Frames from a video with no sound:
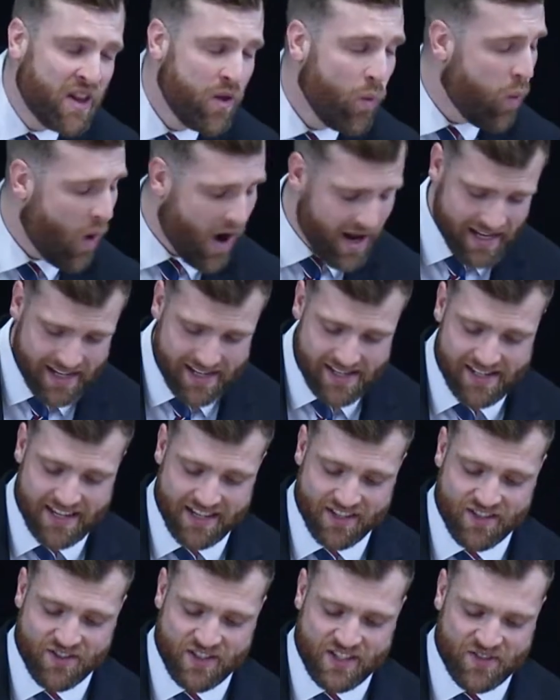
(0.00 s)

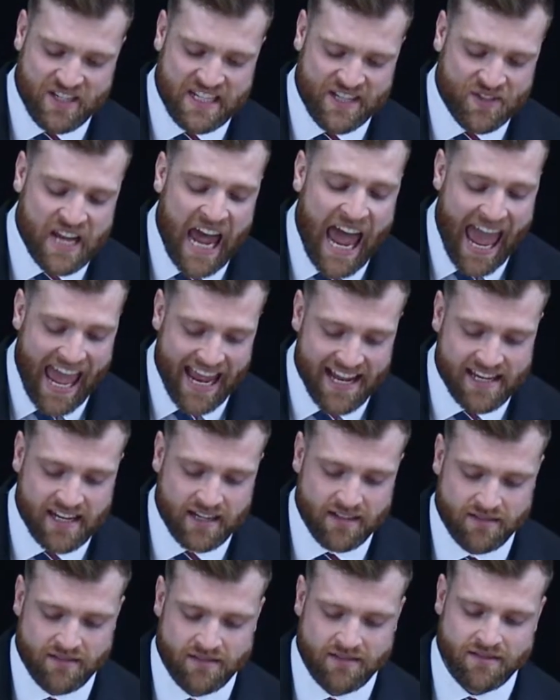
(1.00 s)
once
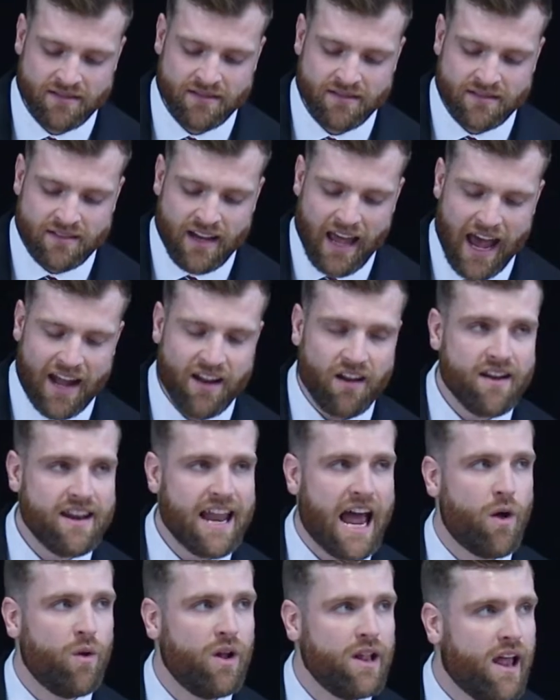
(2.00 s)
dead and are
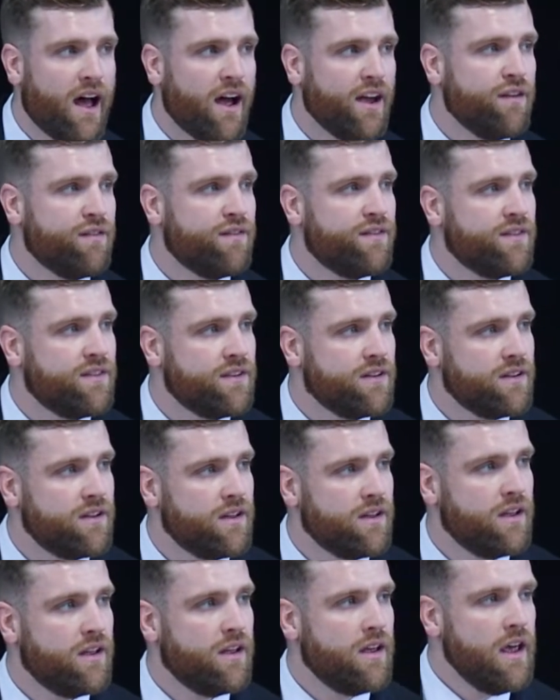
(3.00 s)
now alive.
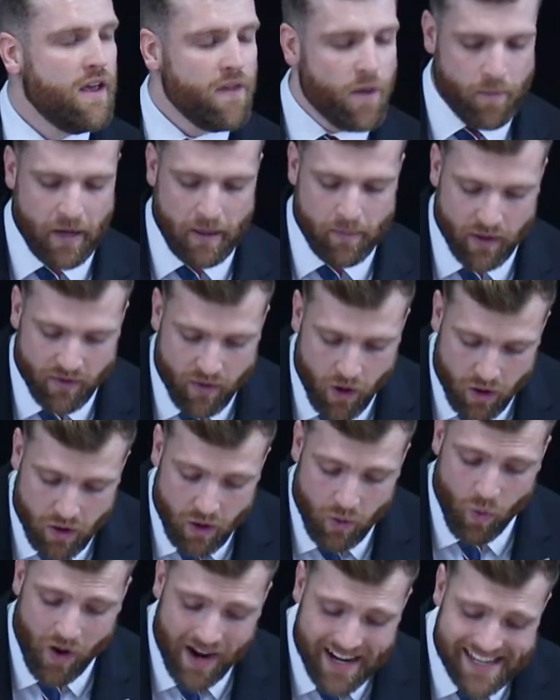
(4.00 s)
The people of God
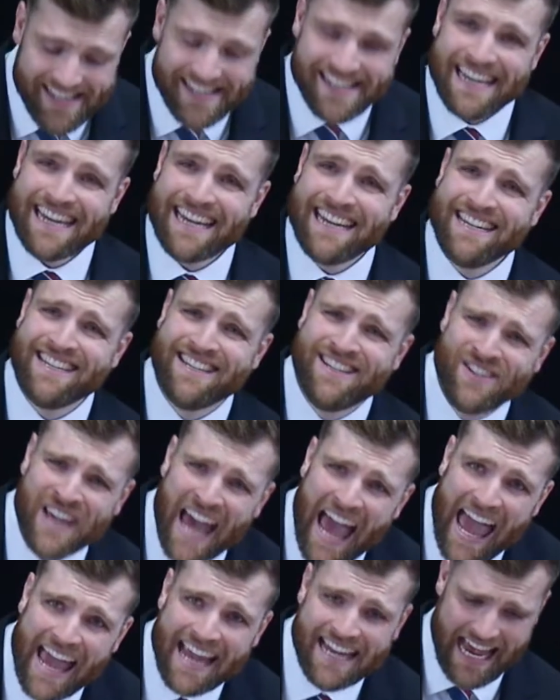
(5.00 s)
were once
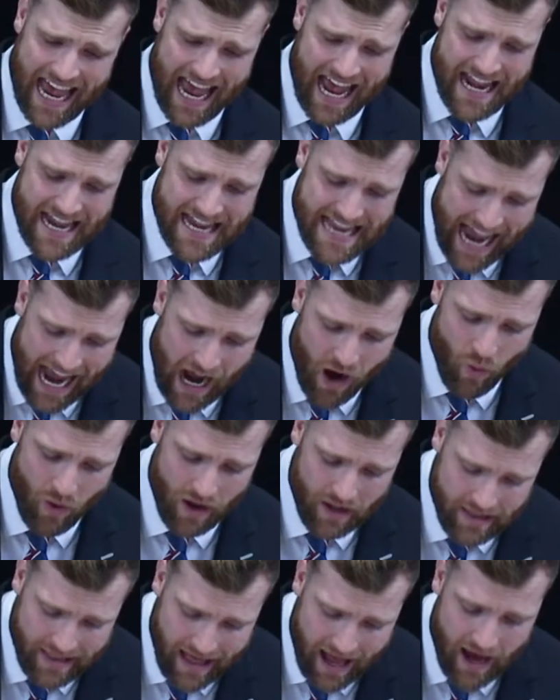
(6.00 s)
dead and now
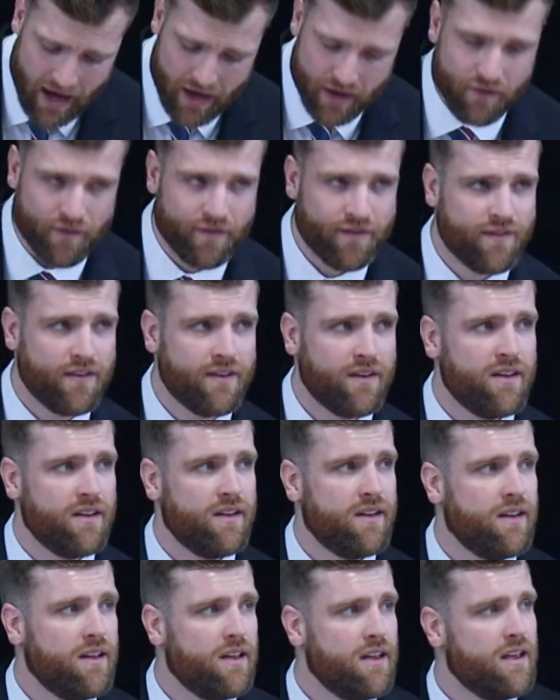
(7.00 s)
alive.
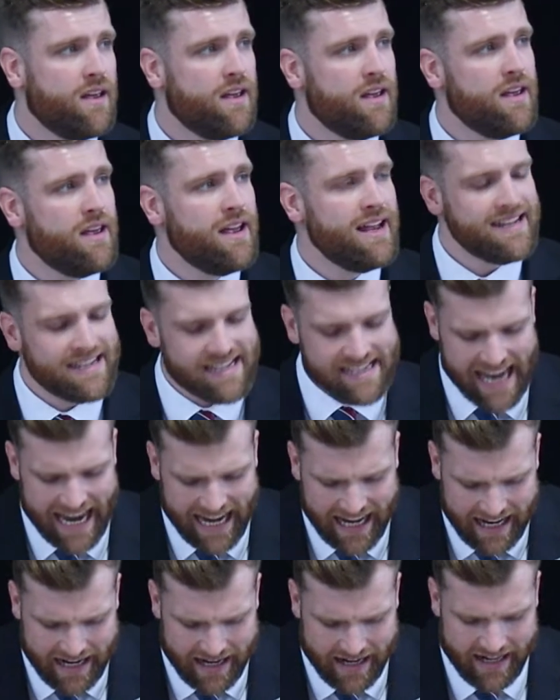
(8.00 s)
And
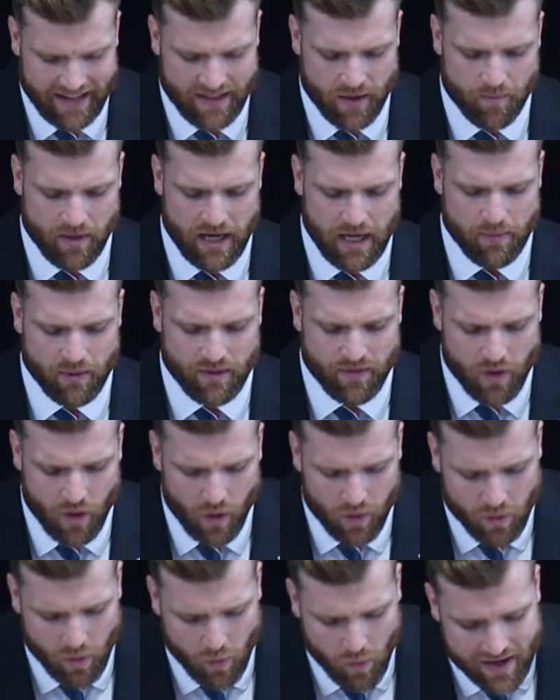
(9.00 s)
secondly, the people of
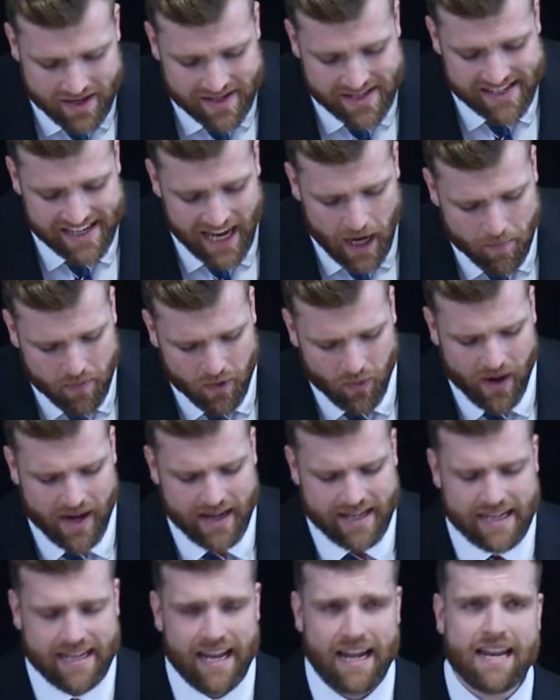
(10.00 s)
God were once
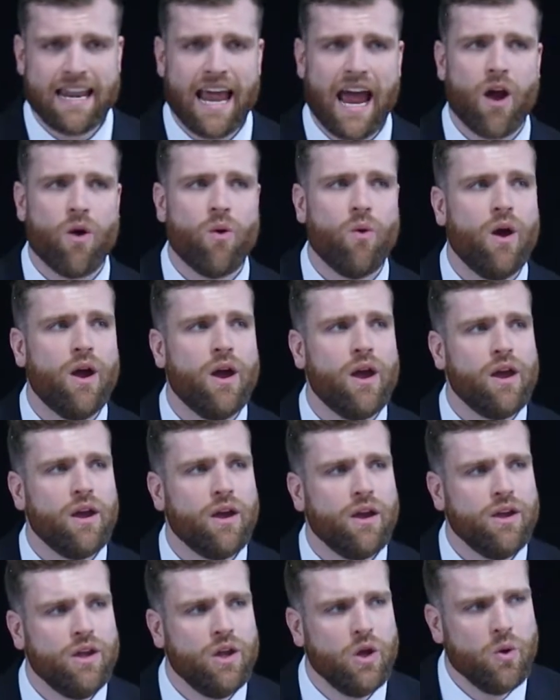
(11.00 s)
separated and now
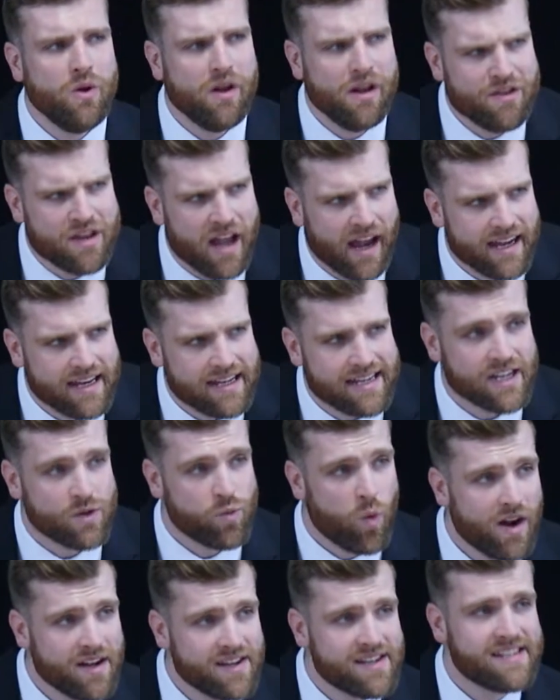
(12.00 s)

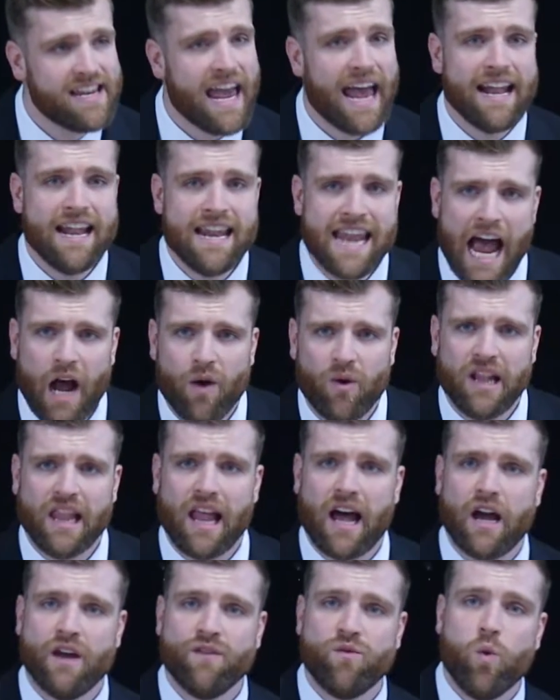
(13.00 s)
united. Once dead, now
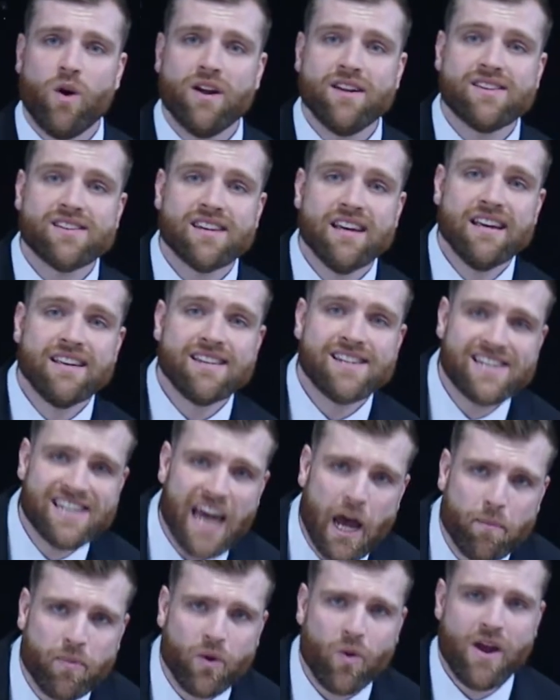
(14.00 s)
alive. Once
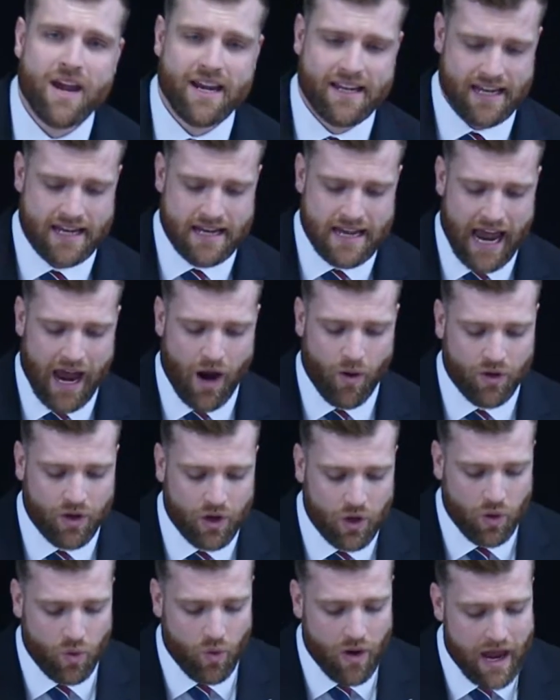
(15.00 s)
separated, now
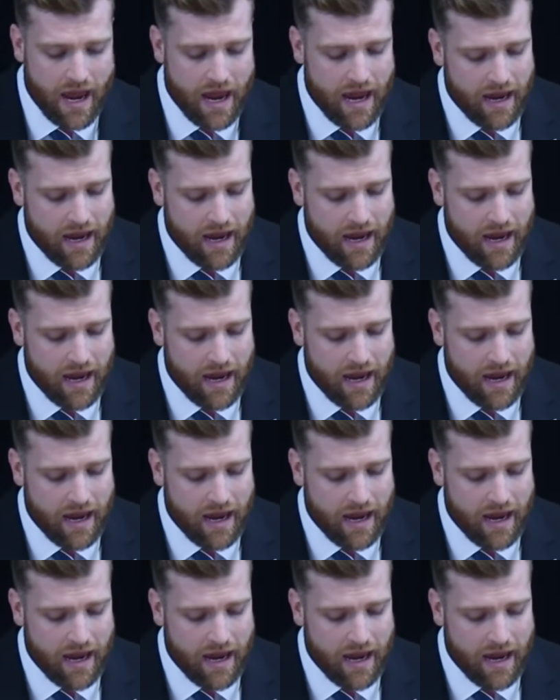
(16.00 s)
united.